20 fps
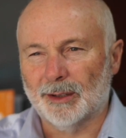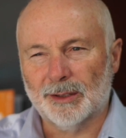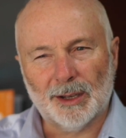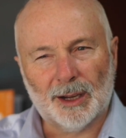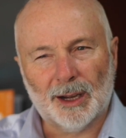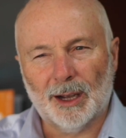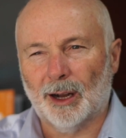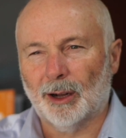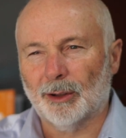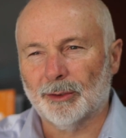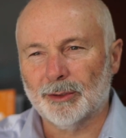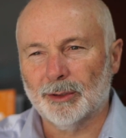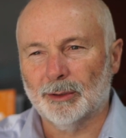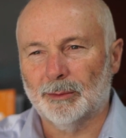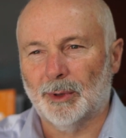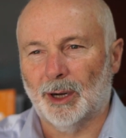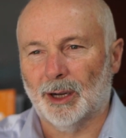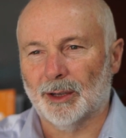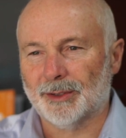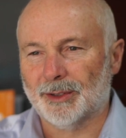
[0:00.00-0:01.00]
It's a cultural
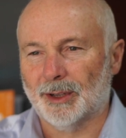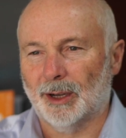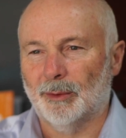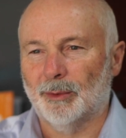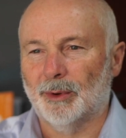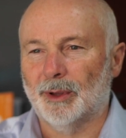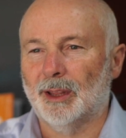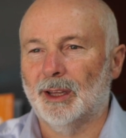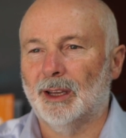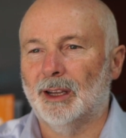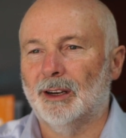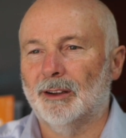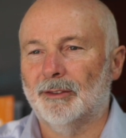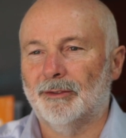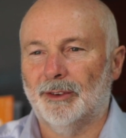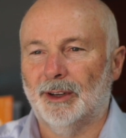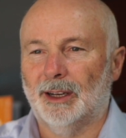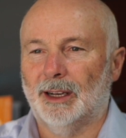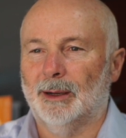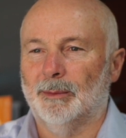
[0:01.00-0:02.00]
milestone within a
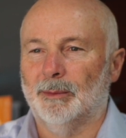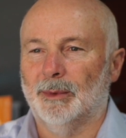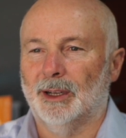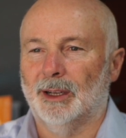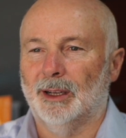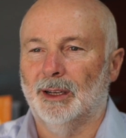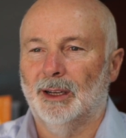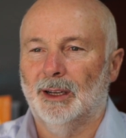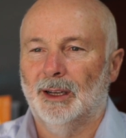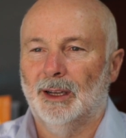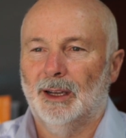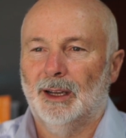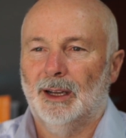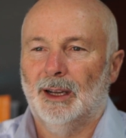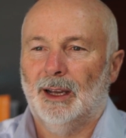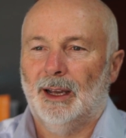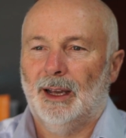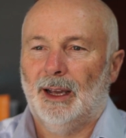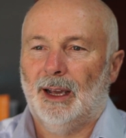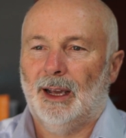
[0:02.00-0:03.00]
family,
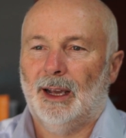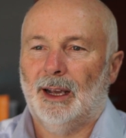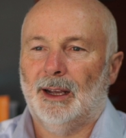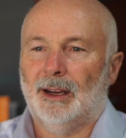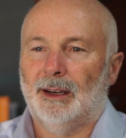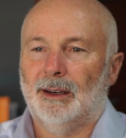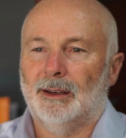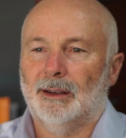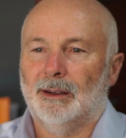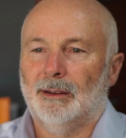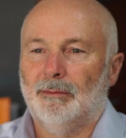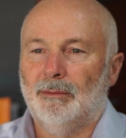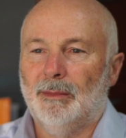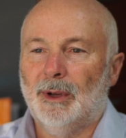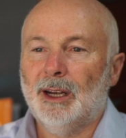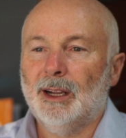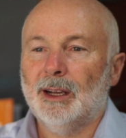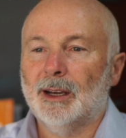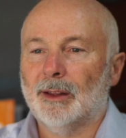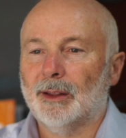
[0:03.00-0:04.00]
and
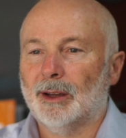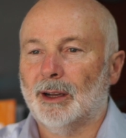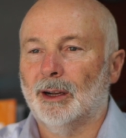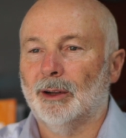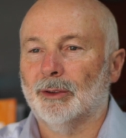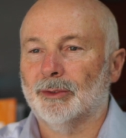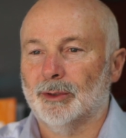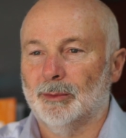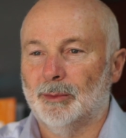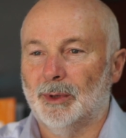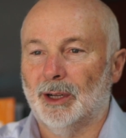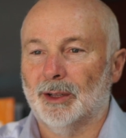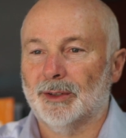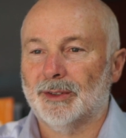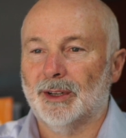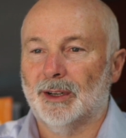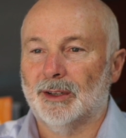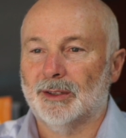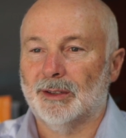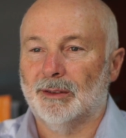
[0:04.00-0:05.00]
many other cultural
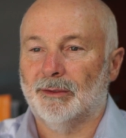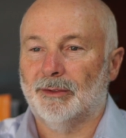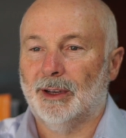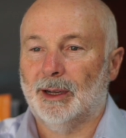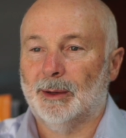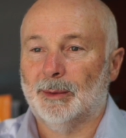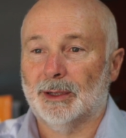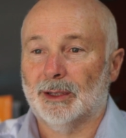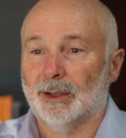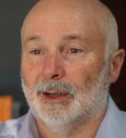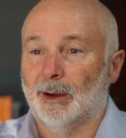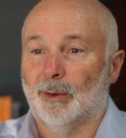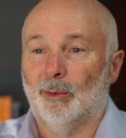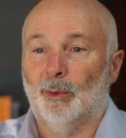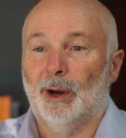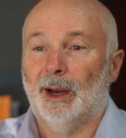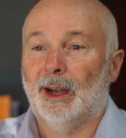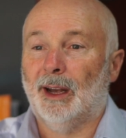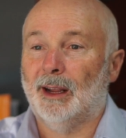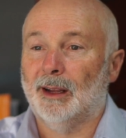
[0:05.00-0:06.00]
milestones in families, like
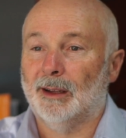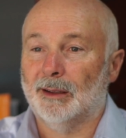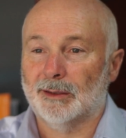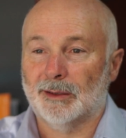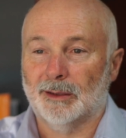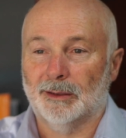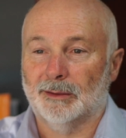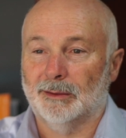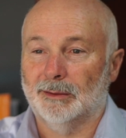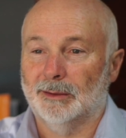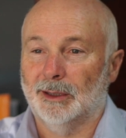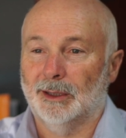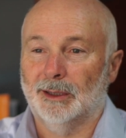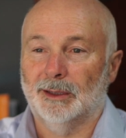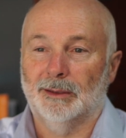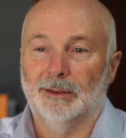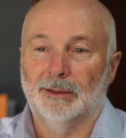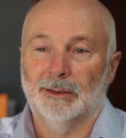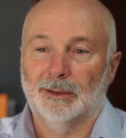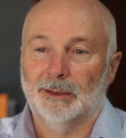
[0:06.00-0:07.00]
weddings
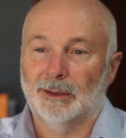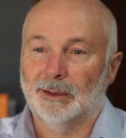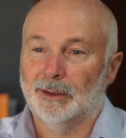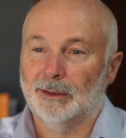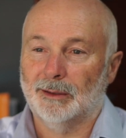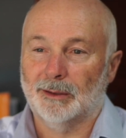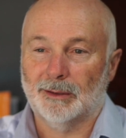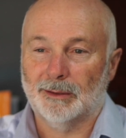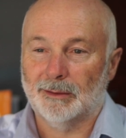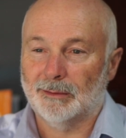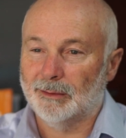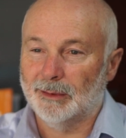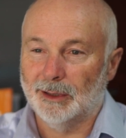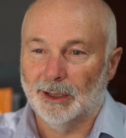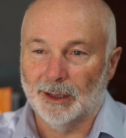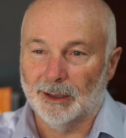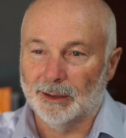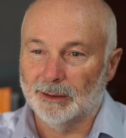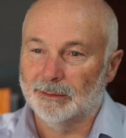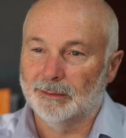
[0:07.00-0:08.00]
and you
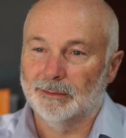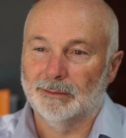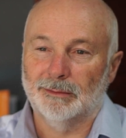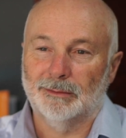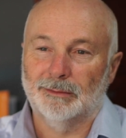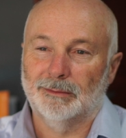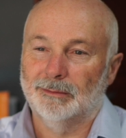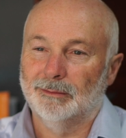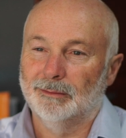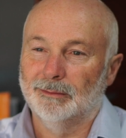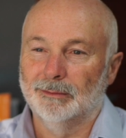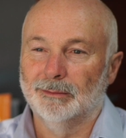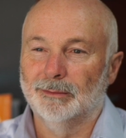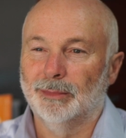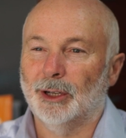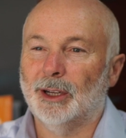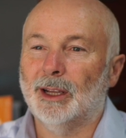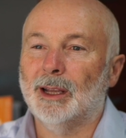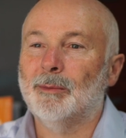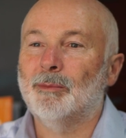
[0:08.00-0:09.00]
know,
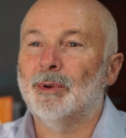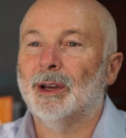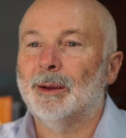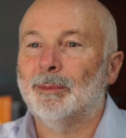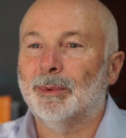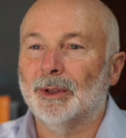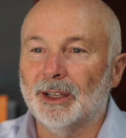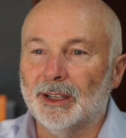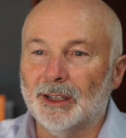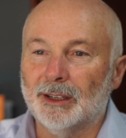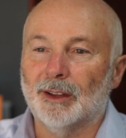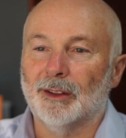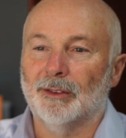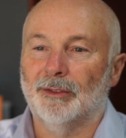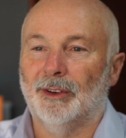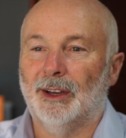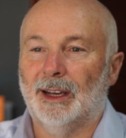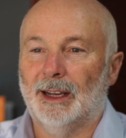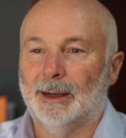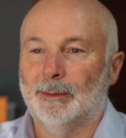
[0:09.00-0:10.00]
bringing people into the
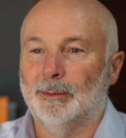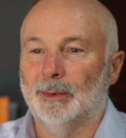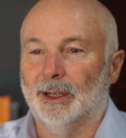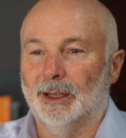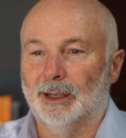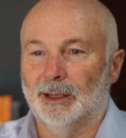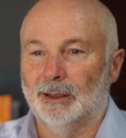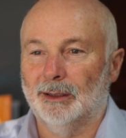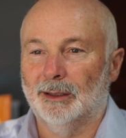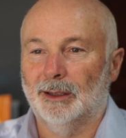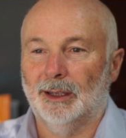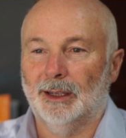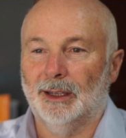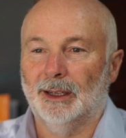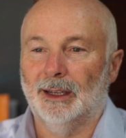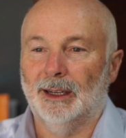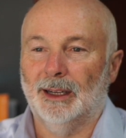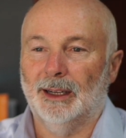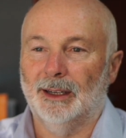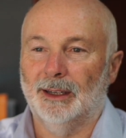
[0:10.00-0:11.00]
family
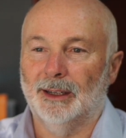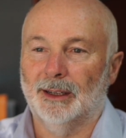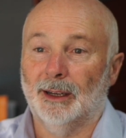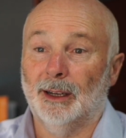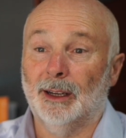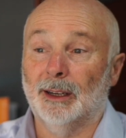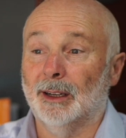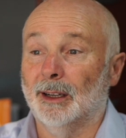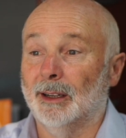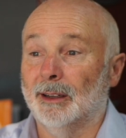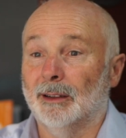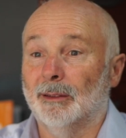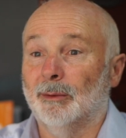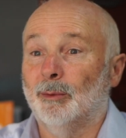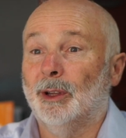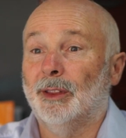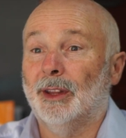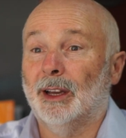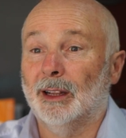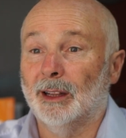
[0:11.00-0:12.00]
and
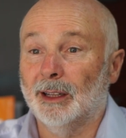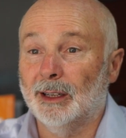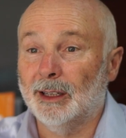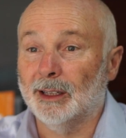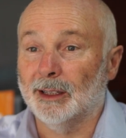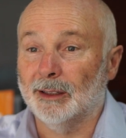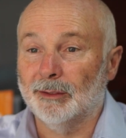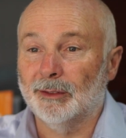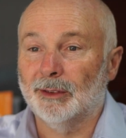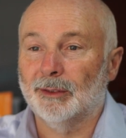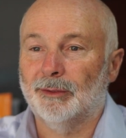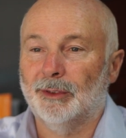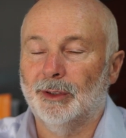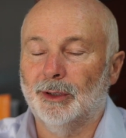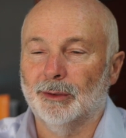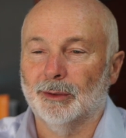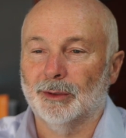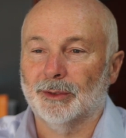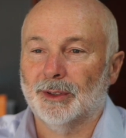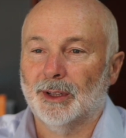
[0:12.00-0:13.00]
when they leave, the
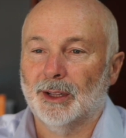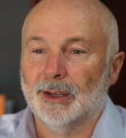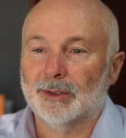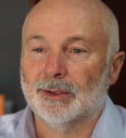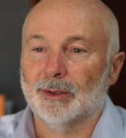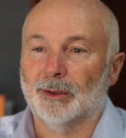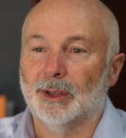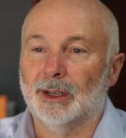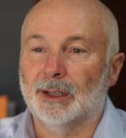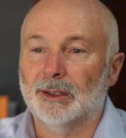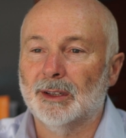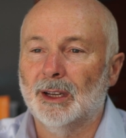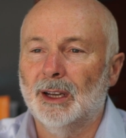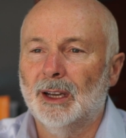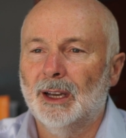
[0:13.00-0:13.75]
funerals and those sort of things,